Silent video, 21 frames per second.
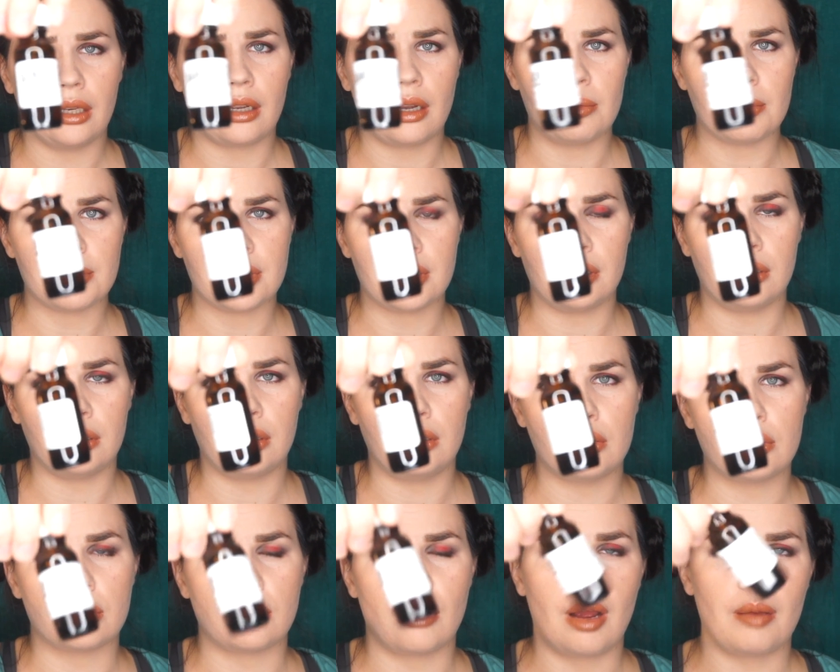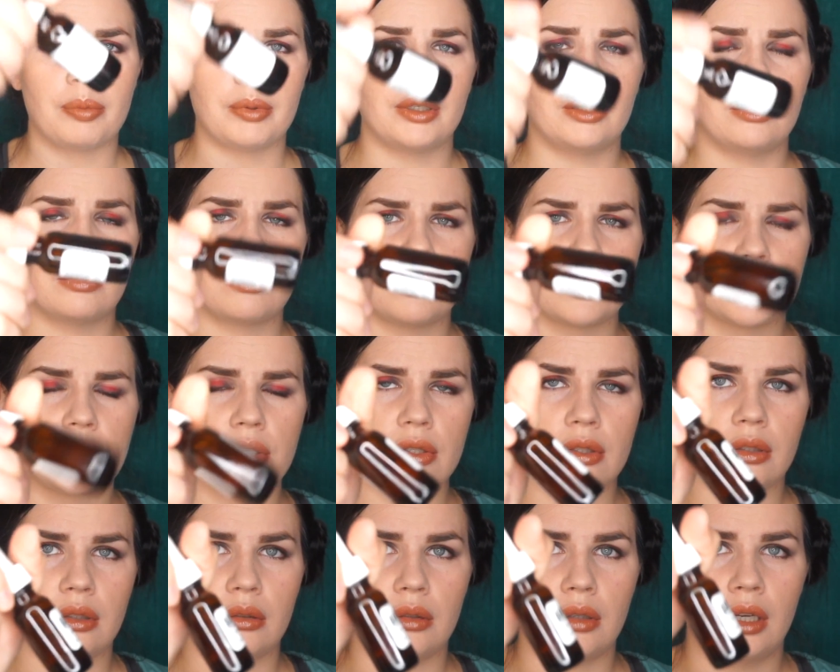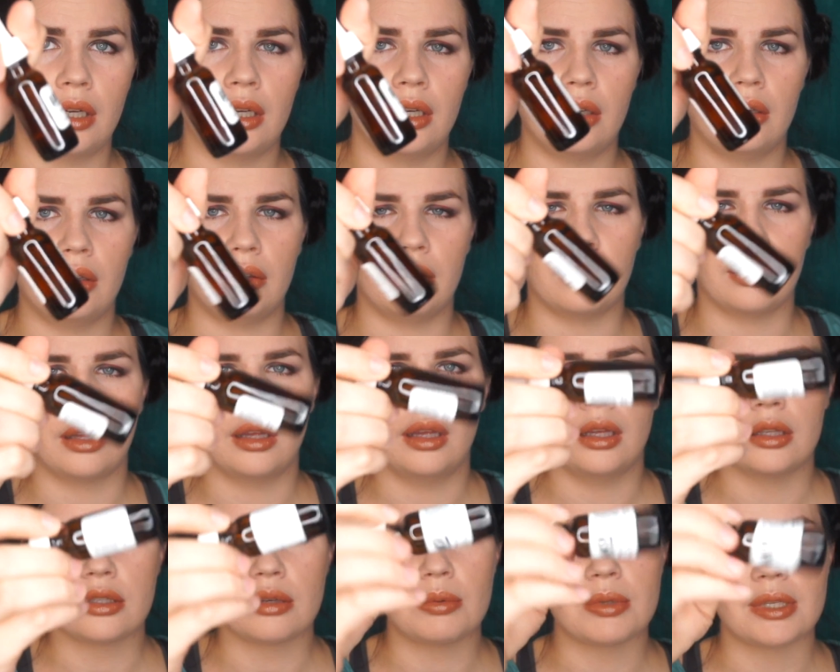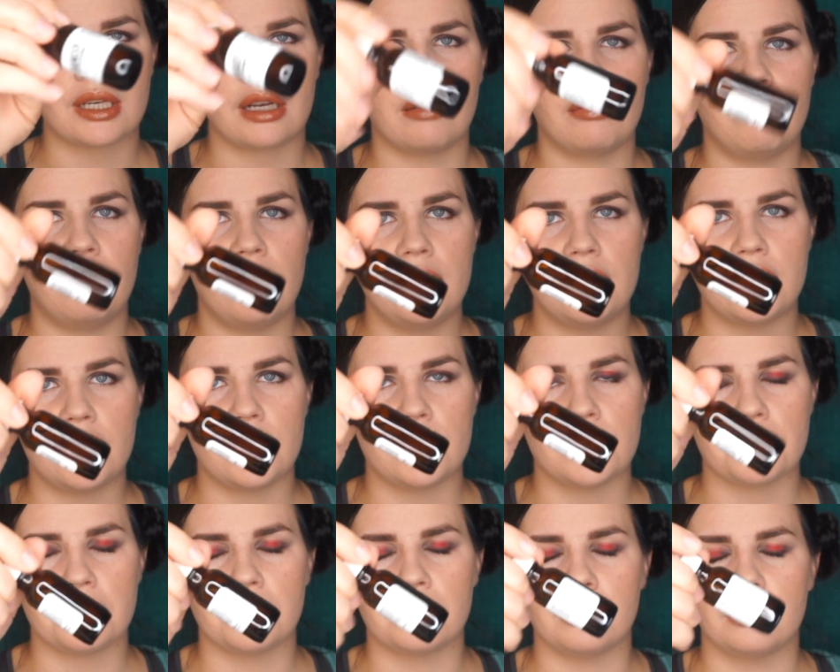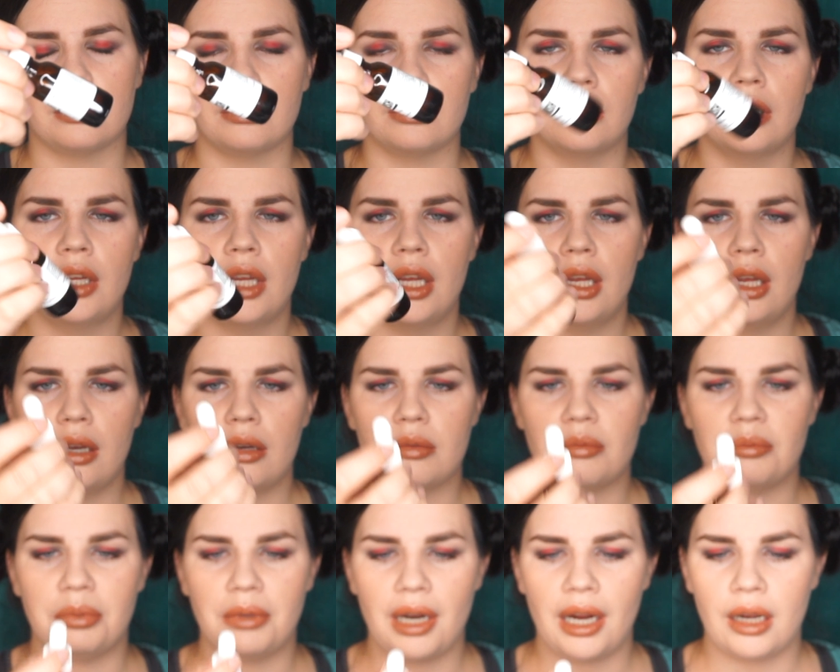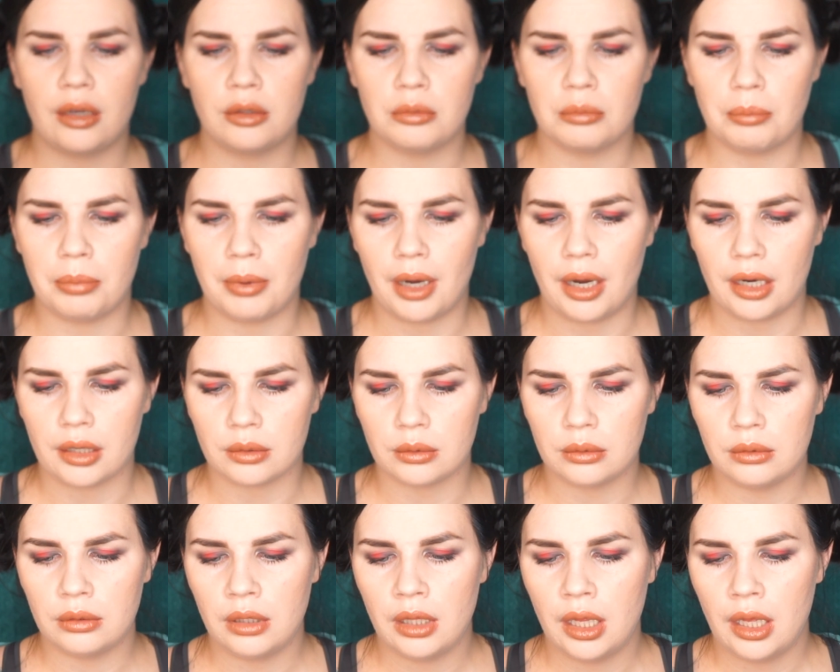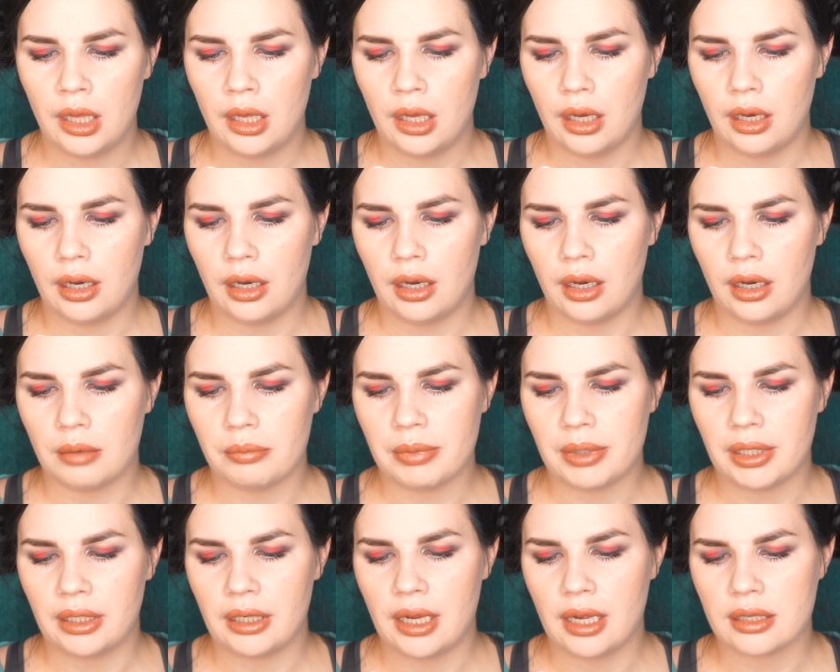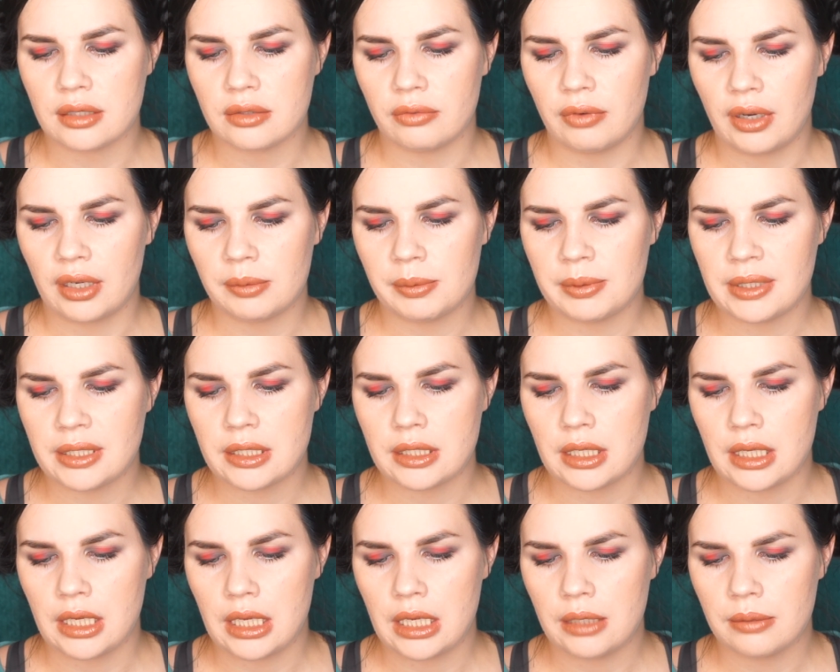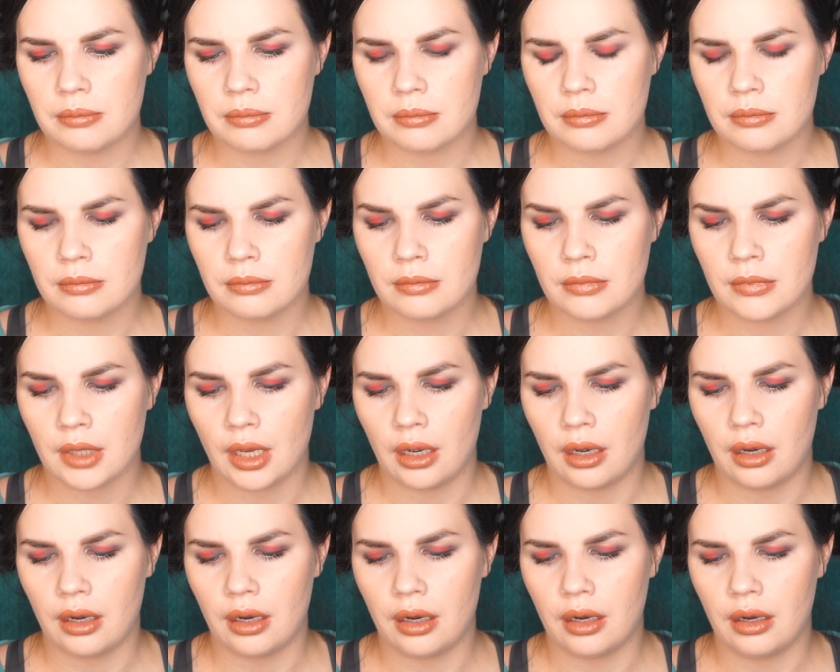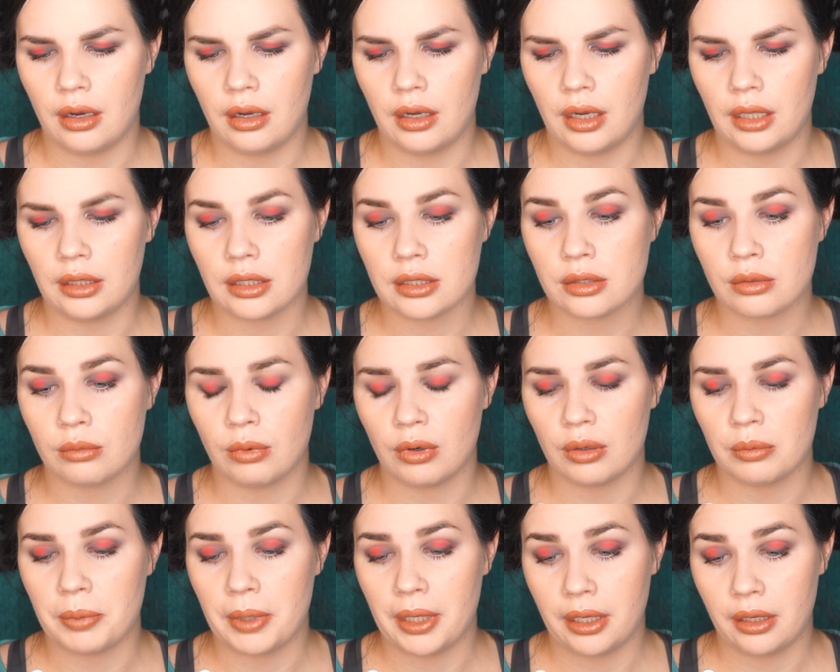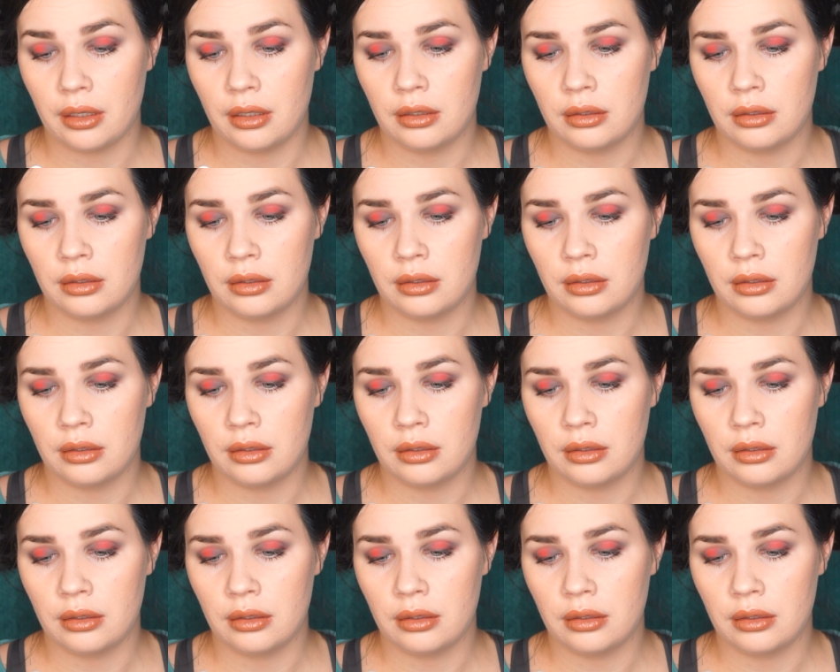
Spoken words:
comes in a little dropper, and of course this little, it's almost like a vintage little brown bottle, but it has vitamin C, L-ascorbic,